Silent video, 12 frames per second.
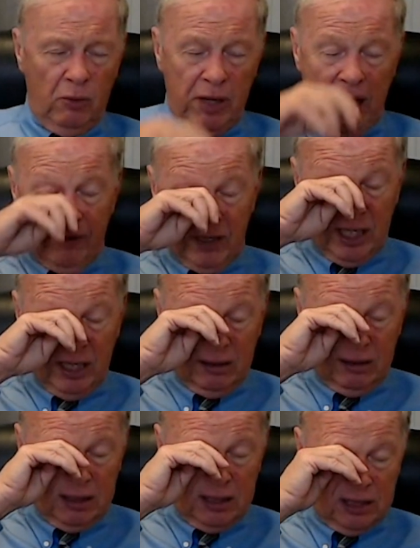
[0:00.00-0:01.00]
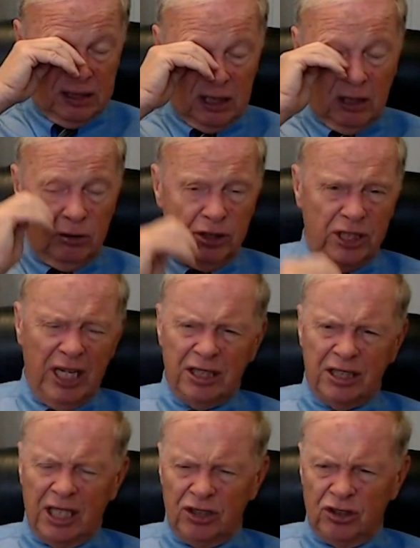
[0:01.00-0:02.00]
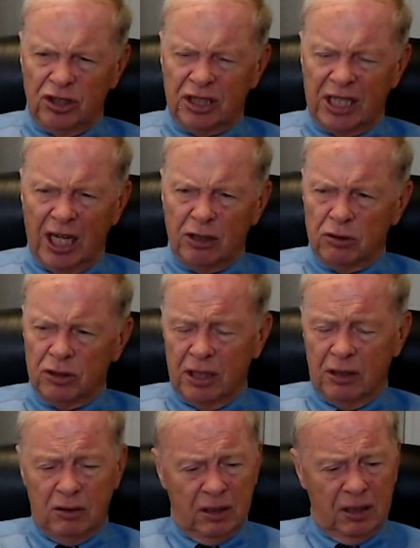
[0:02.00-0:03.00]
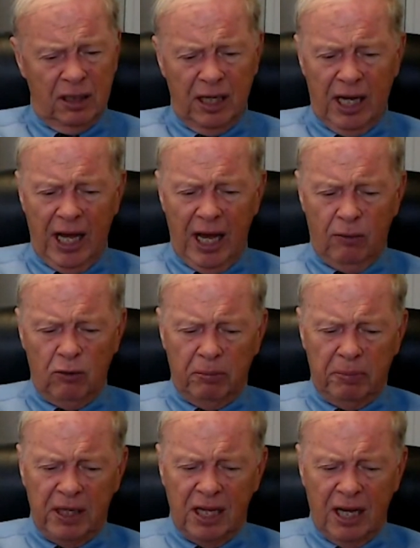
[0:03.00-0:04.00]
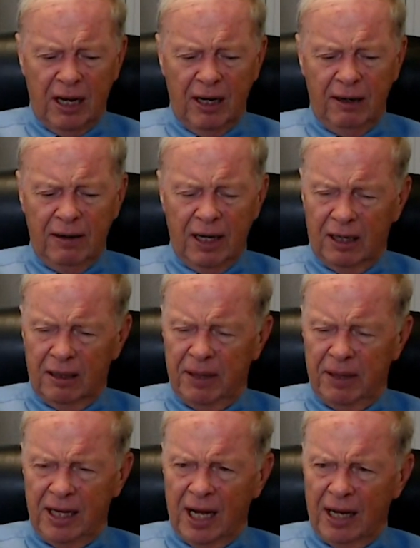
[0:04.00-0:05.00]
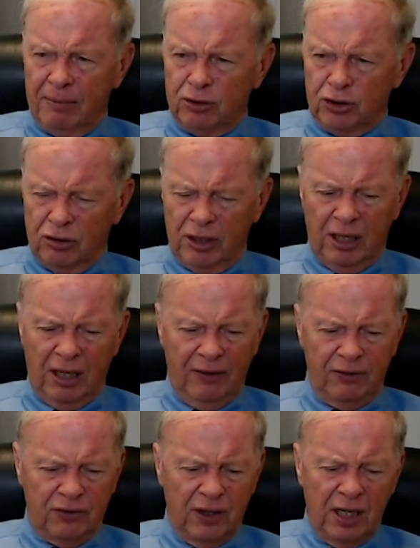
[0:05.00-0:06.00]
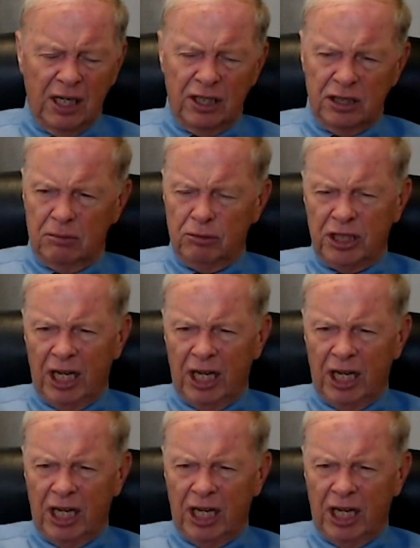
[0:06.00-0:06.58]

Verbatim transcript: we have another negotiating session scheduled and, and we'll be there. Um, and I'm sure they'll have some